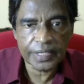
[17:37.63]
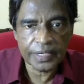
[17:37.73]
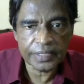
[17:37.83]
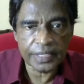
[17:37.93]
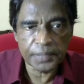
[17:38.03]

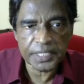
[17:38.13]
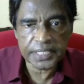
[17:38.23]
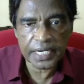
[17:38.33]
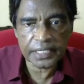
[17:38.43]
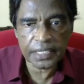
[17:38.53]
That means
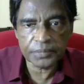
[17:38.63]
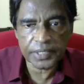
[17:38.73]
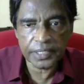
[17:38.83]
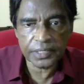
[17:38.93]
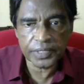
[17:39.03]
10 times
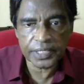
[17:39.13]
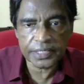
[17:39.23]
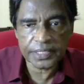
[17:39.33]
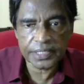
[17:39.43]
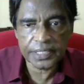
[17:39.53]
3, you get
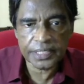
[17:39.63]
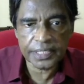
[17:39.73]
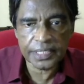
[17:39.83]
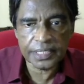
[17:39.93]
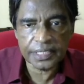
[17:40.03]

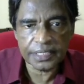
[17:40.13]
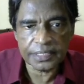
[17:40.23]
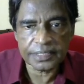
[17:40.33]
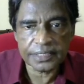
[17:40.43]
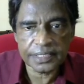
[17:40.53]

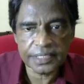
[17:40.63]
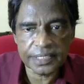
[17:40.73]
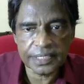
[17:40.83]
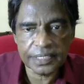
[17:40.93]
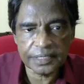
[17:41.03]

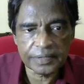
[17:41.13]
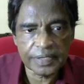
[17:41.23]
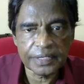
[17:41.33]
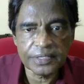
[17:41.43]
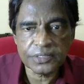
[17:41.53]
30
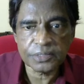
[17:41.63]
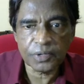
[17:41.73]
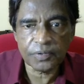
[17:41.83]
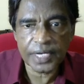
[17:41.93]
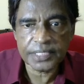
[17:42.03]

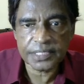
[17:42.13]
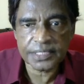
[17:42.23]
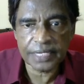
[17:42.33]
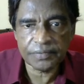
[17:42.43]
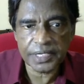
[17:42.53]
supervisors
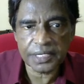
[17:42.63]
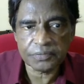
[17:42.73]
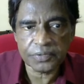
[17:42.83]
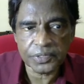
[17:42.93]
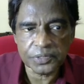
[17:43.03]
there waiting
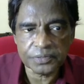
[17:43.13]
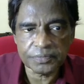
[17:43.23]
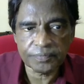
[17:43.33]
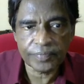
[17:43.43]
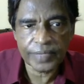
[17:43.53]
for you.
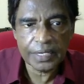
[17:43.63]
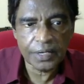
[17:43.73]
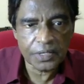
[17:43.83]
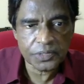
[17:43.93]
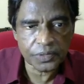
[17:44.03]

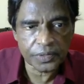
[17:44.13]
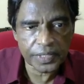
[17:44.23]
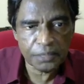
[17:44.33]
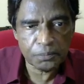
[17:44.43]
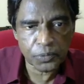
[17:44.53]
So
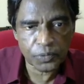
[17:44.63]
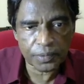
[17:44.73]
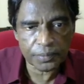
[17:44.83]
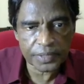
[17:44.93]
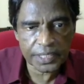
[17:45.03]
input
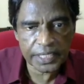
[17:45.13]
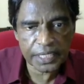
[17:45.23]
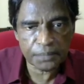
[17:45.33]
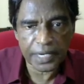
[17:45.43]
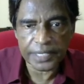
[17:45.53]
from 30
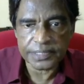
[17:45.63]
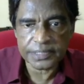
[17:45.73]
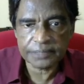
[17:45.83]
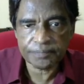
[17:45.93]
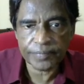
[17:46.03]

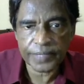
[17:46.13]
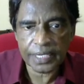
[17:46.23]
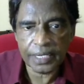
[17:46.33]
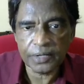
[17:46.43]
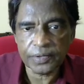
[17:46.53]
minds
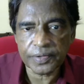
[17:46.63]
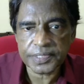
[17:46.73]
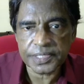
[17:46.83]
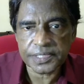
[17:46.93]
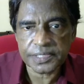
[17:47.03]
in a
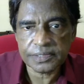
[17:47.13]
research.